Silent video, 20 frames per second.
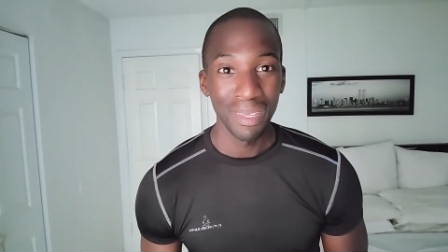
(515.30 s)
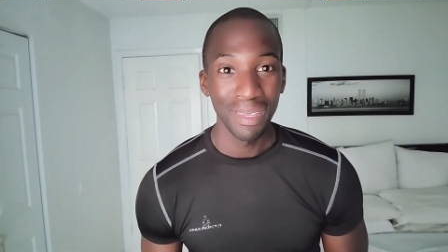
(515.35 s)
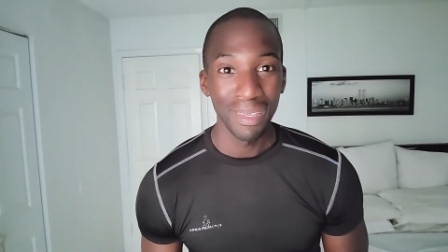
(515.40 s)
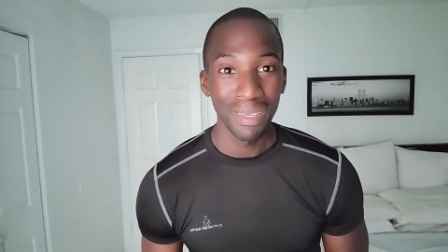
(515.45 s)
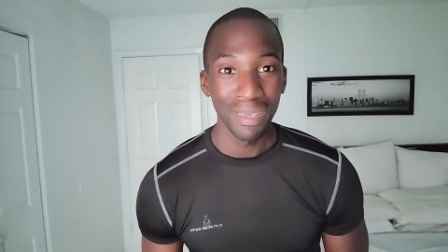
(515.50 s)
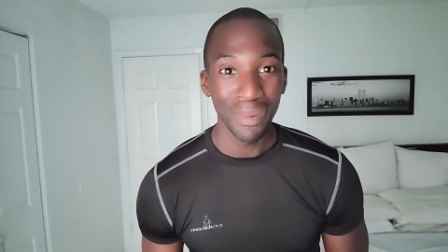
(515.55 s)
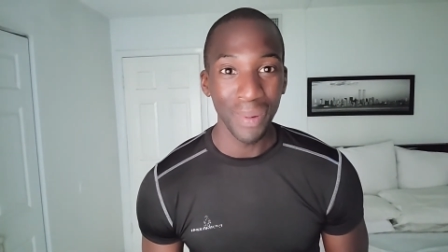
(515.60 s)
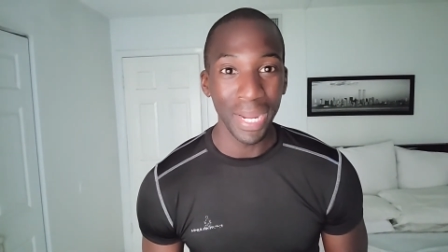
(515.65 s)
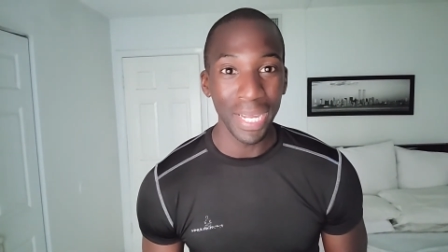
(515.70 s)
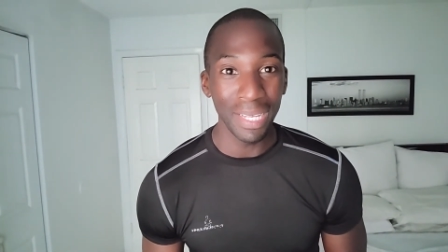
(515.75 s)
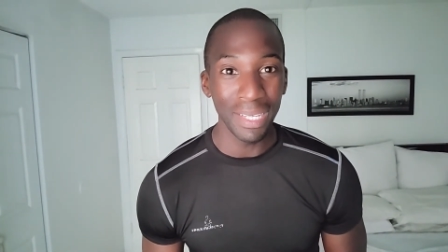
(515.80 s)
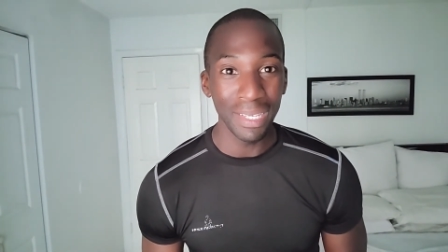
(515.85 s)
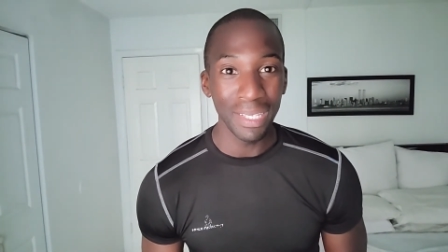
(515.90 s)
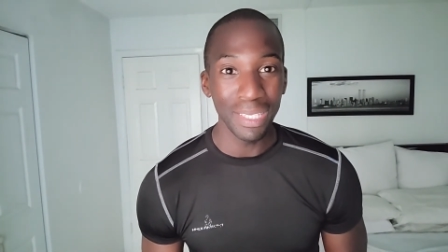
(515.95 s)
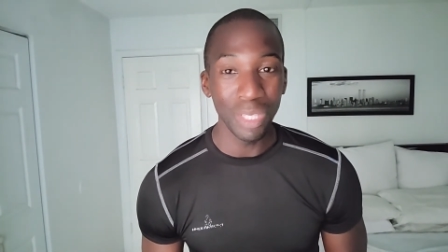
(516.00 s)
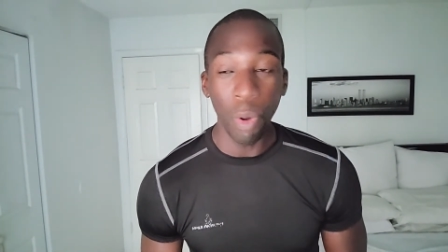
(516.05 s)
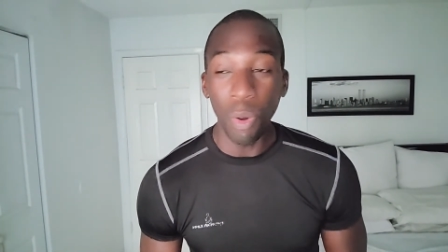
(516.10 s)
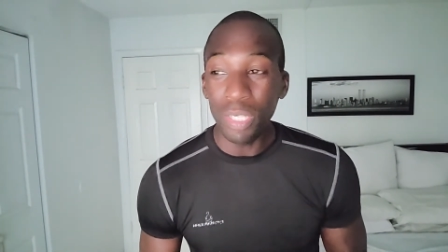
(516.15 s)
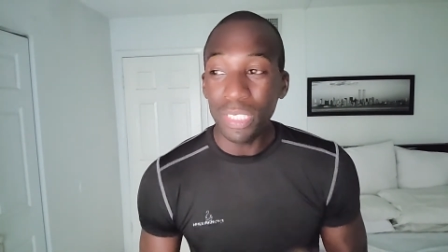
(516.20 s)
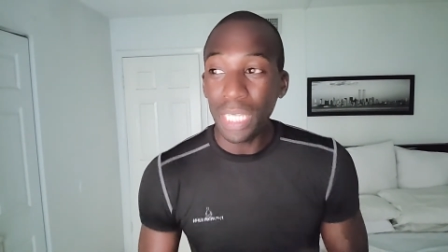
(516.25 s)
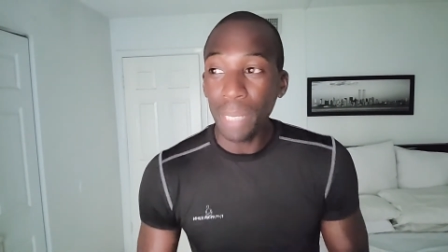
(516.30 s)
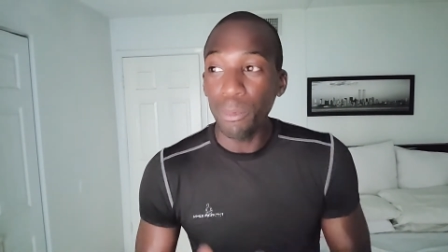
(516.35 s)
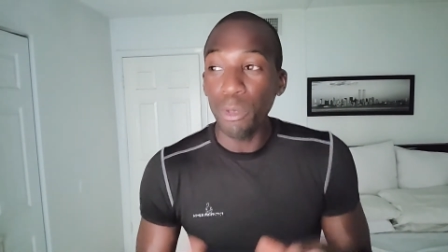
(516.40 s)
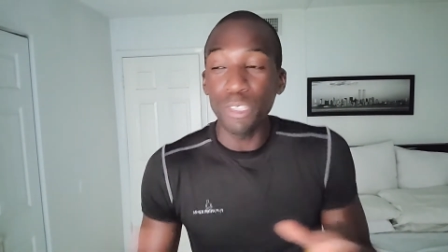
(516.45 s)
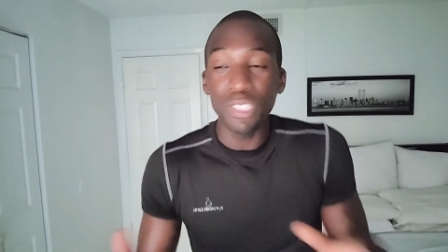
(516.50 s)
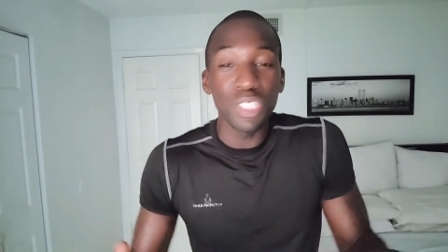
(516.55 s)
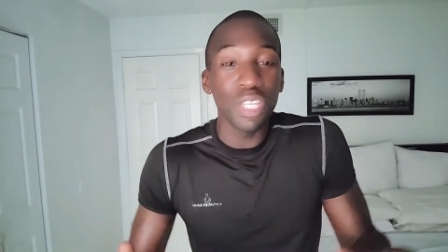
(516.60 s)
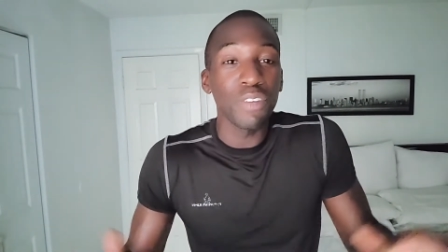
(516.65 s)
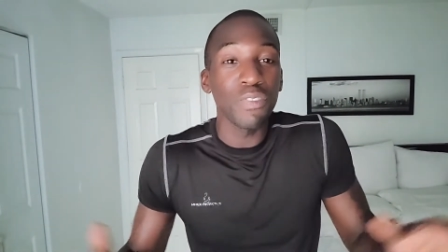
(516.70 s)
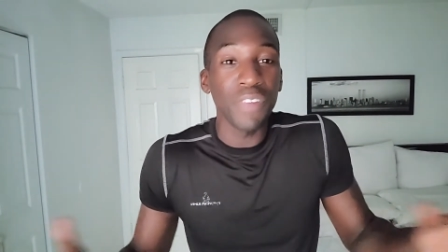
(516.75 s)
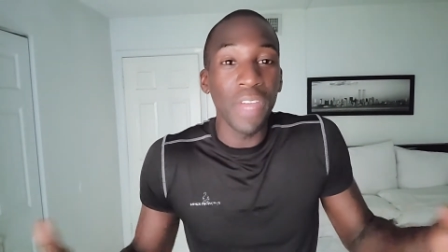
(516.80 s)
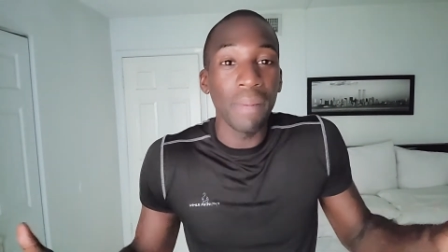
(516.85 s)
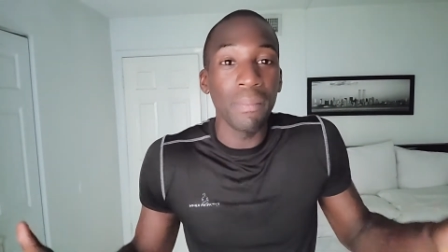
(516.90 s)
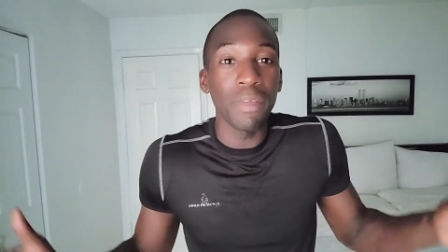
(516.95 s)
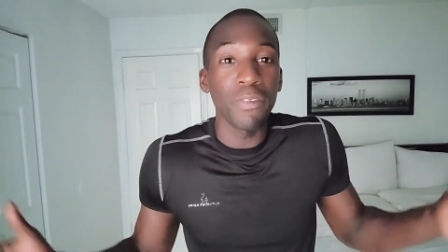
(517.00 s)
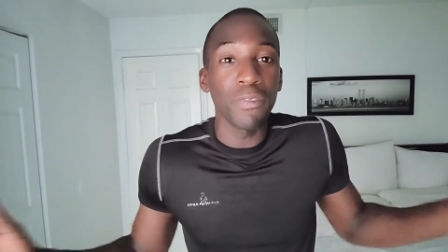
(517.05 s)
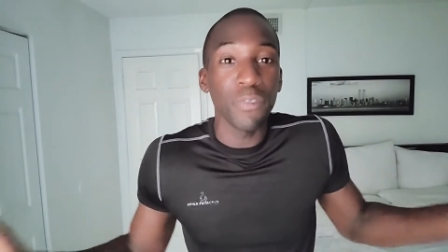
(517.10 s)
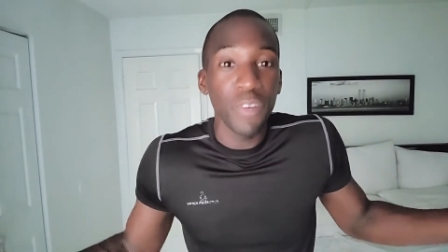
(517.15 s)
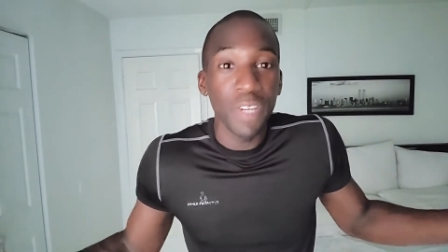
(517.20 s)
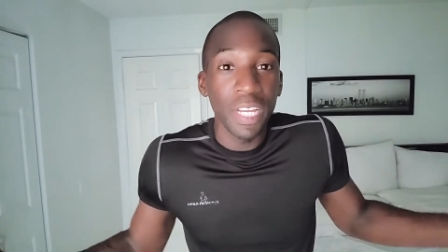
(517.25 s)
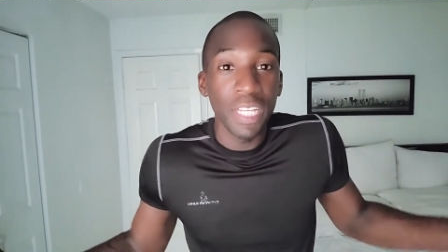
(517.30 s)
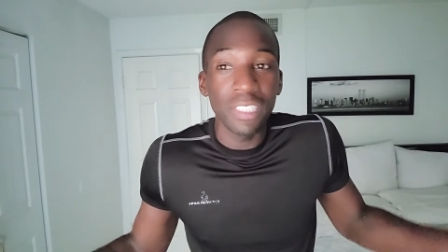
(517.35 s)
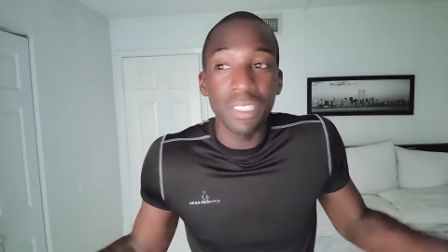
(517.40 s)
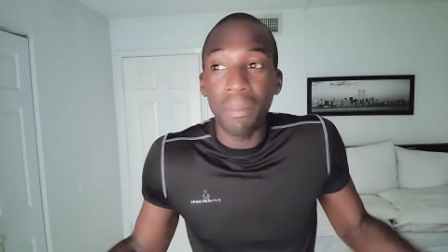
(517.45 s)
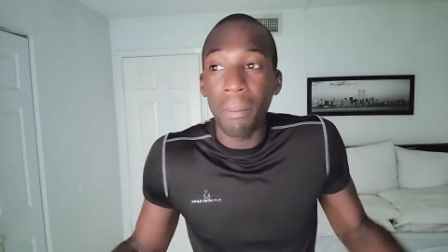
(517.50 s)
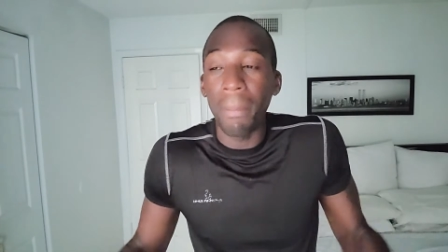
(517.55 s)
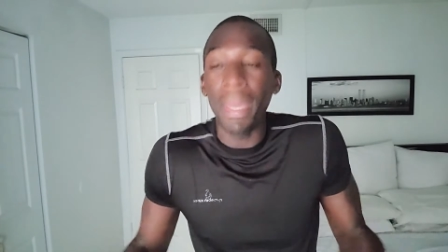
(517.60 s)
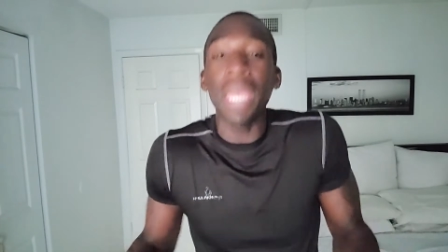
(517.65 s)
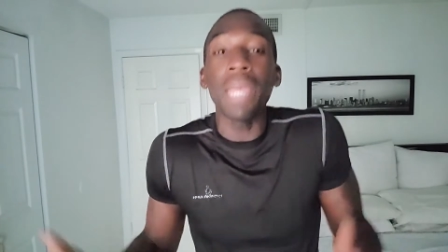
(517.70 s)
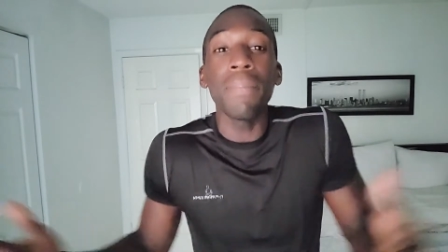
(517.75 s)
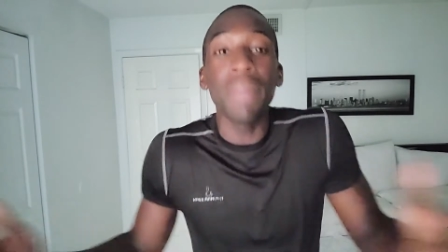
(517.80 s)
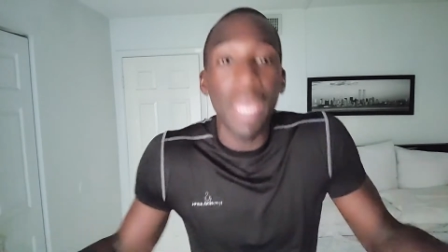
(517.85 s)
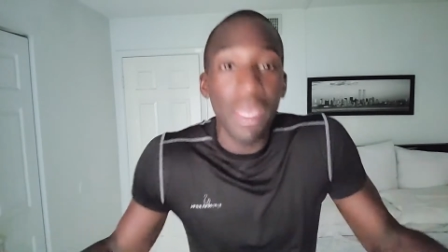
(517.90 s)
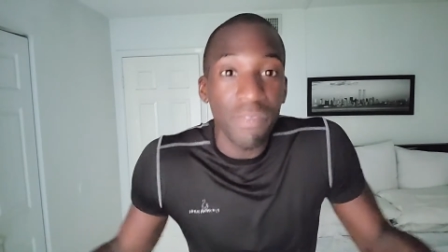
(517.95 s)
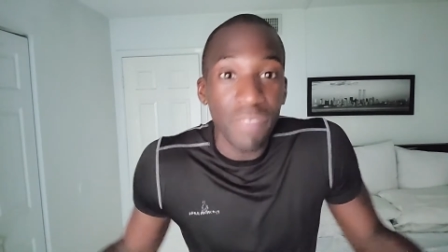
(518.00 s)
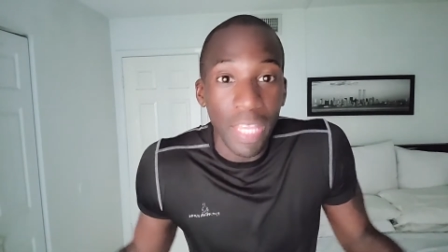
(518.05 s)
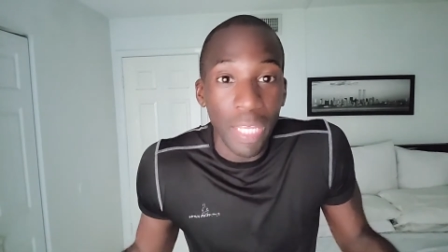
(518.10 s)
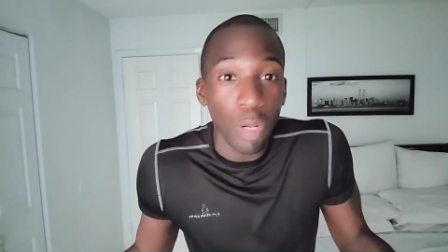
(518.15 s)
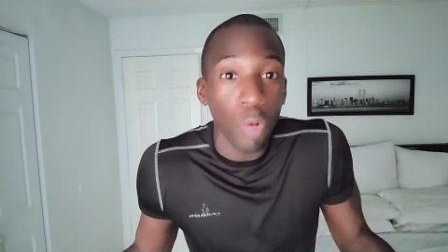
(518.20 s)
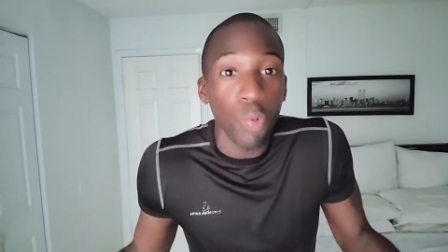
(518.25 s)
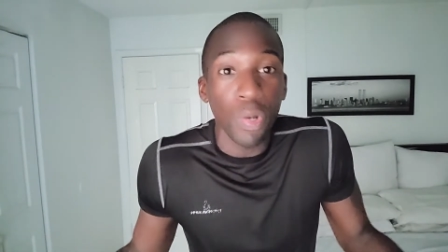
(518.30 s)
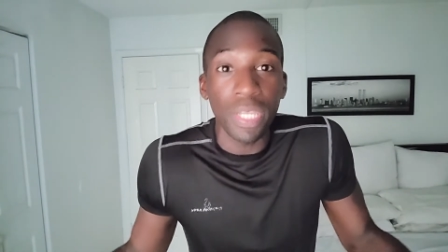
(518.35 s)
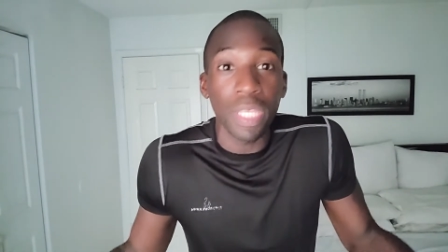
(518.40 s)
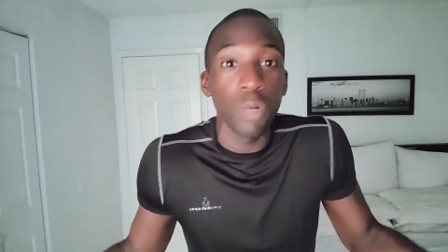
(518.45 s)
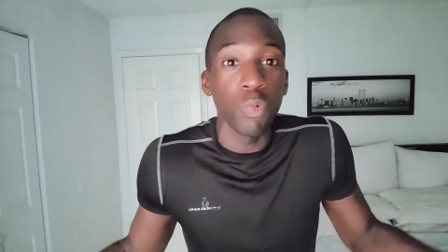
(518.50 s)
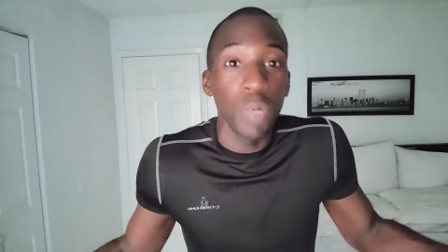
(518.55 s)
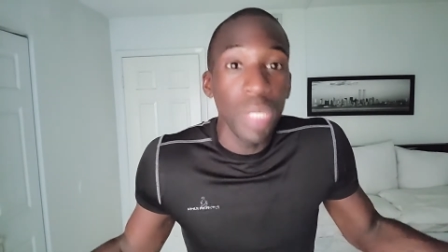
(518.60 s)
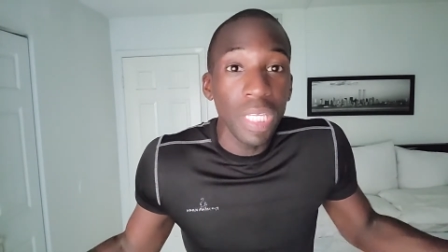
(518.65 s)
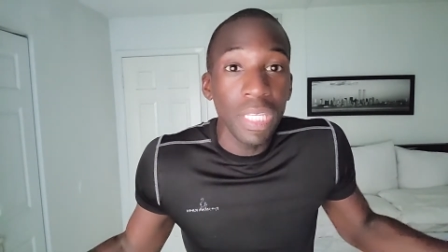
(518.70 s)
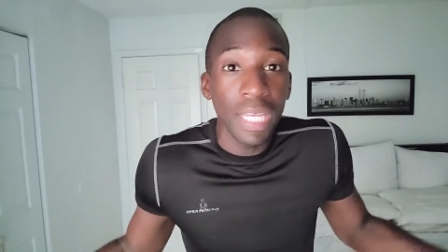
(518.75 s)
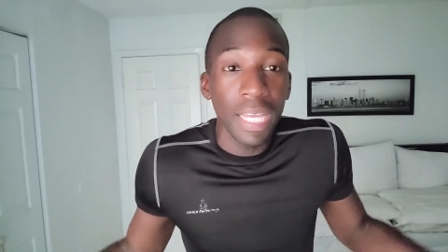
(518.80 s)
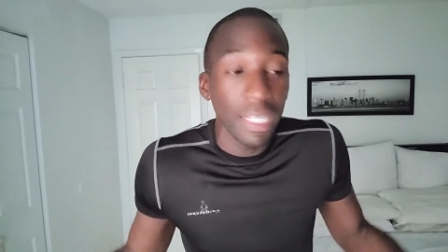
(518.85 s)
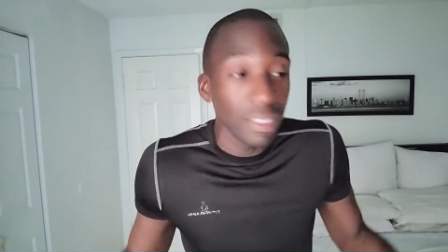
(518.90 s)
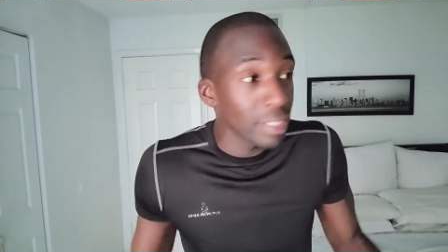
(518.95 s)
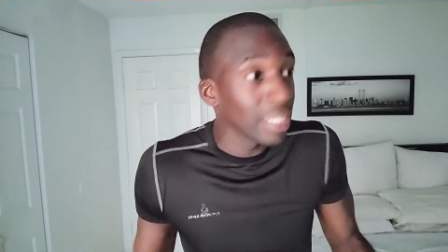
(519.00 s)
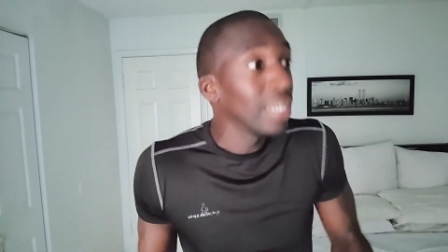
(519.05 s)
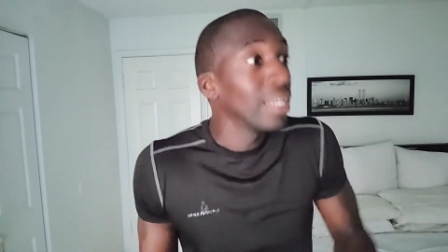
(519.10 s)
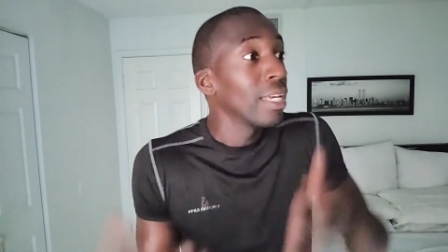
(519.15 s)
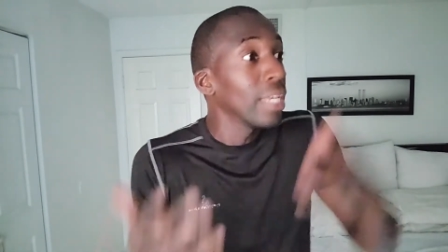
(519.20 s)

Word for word: Right? The only time you'll see your family and friends, maybe if they don't work in weekends,